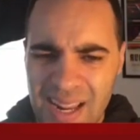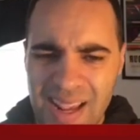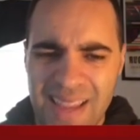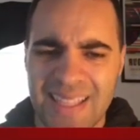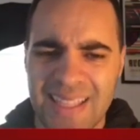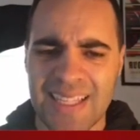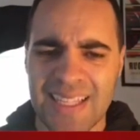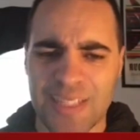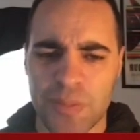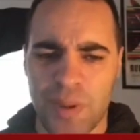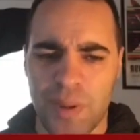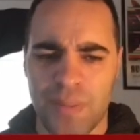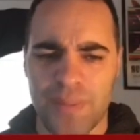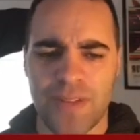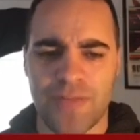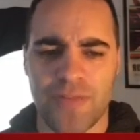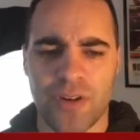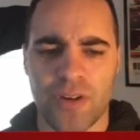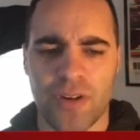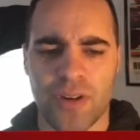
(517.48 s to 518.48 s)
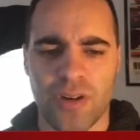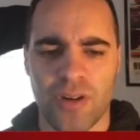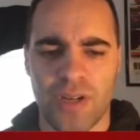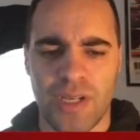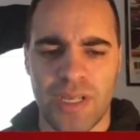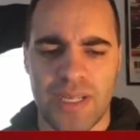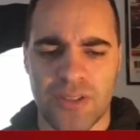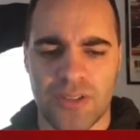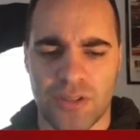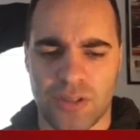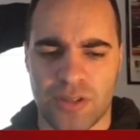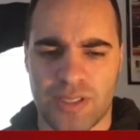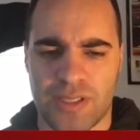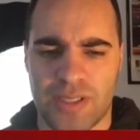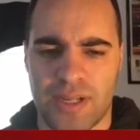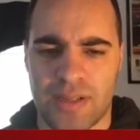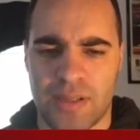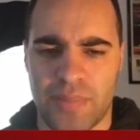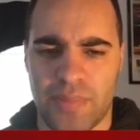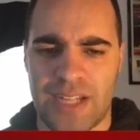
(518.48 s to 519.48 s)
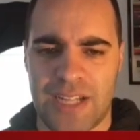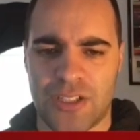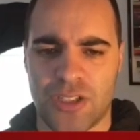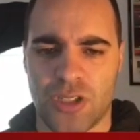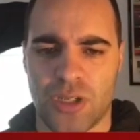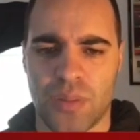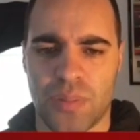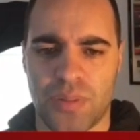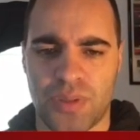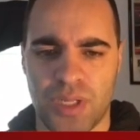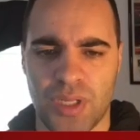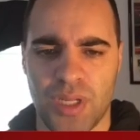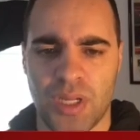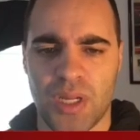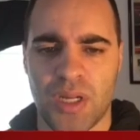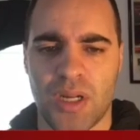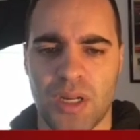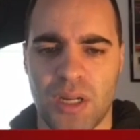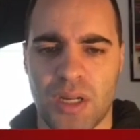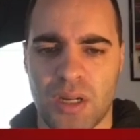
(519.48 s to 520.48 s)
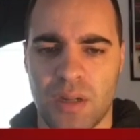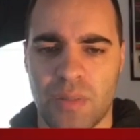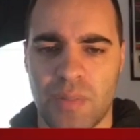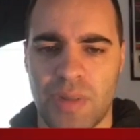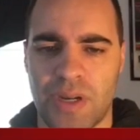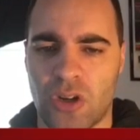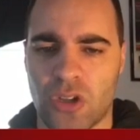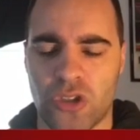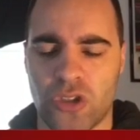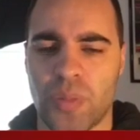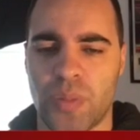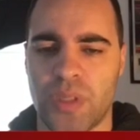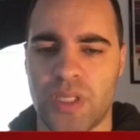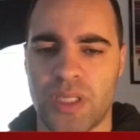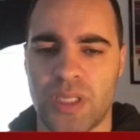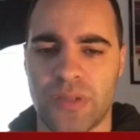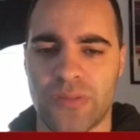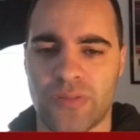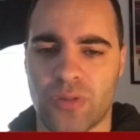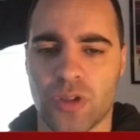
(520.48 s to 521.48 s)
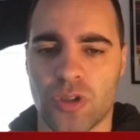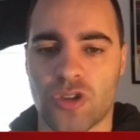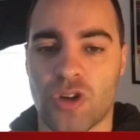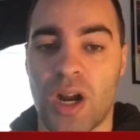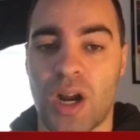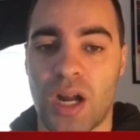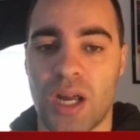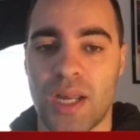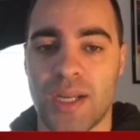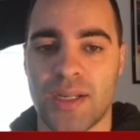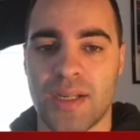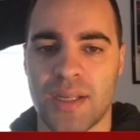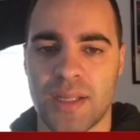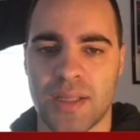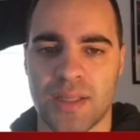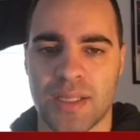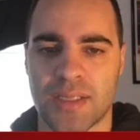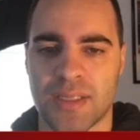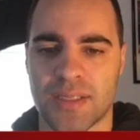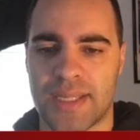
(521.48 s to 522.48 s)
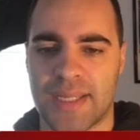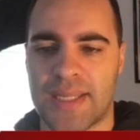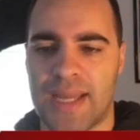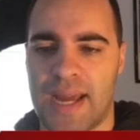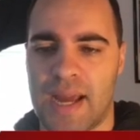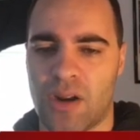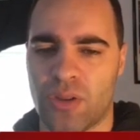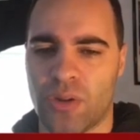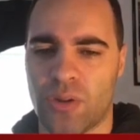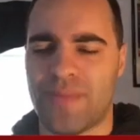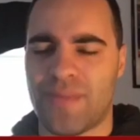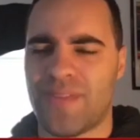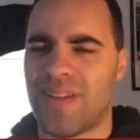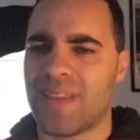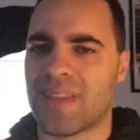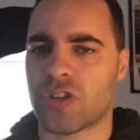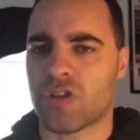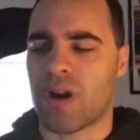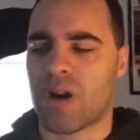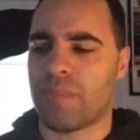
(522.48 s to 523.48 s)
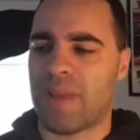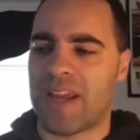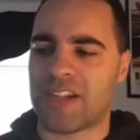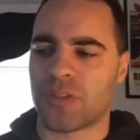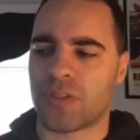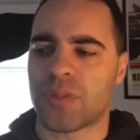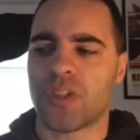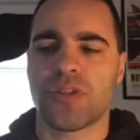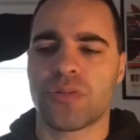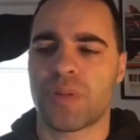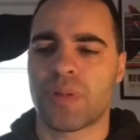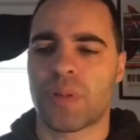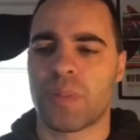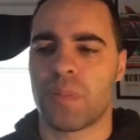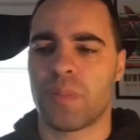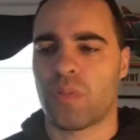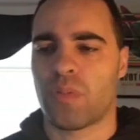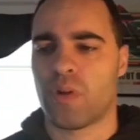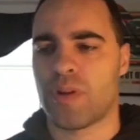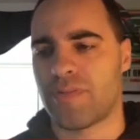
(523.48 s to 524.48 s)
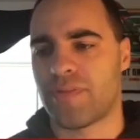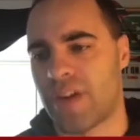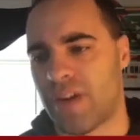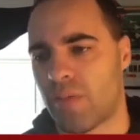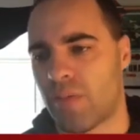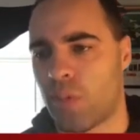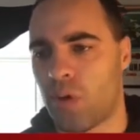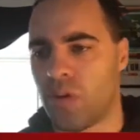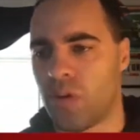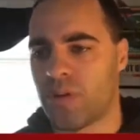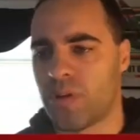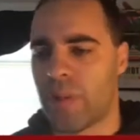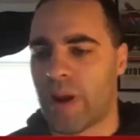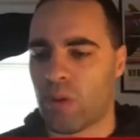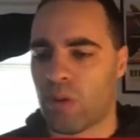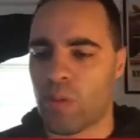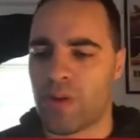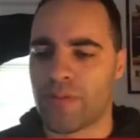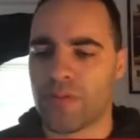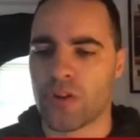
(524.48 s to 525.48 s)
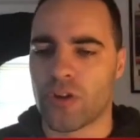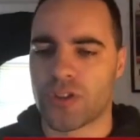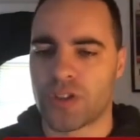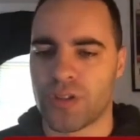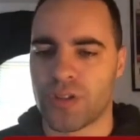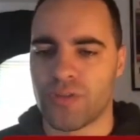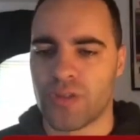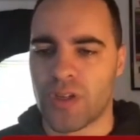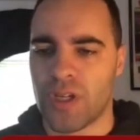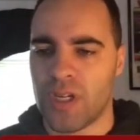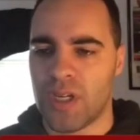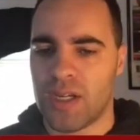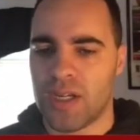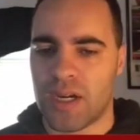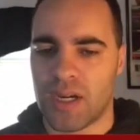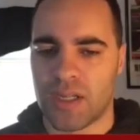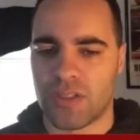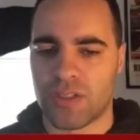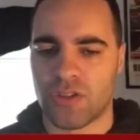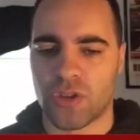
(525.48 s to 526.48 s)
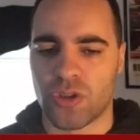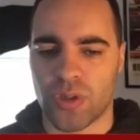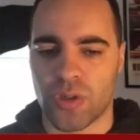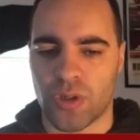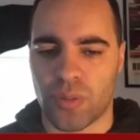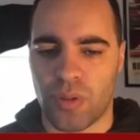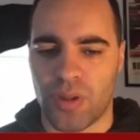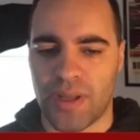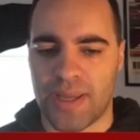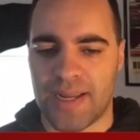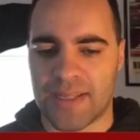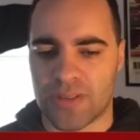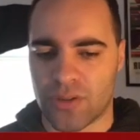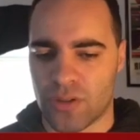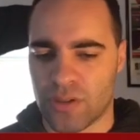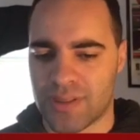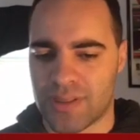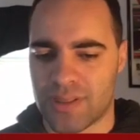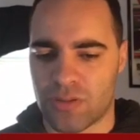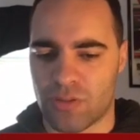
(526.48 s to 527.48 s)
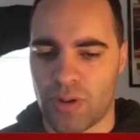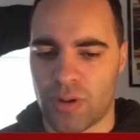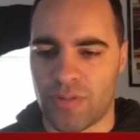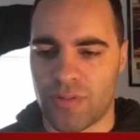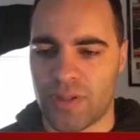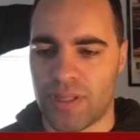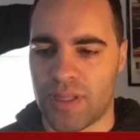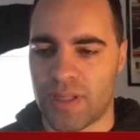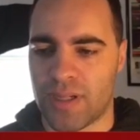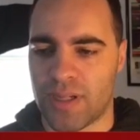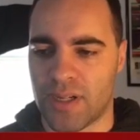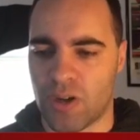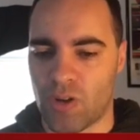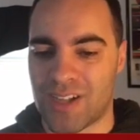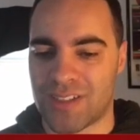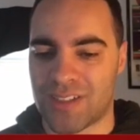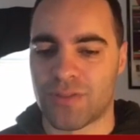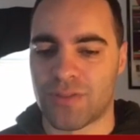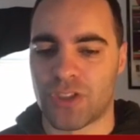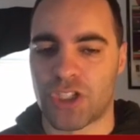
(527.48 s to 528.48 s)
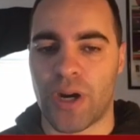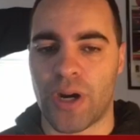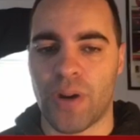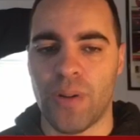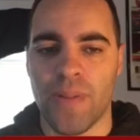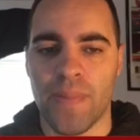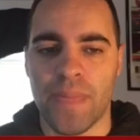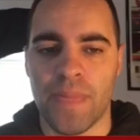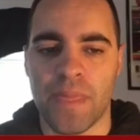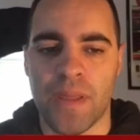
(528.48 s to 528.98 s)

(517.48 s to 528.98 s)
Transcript: think that's probably for his Urza Saga matchups. Might also be for Tron and things like that, although I found the Tron matchup to usually be pretty favorable no matter what version of Zoo you're playing, as long as it's roughly an aggressive shell.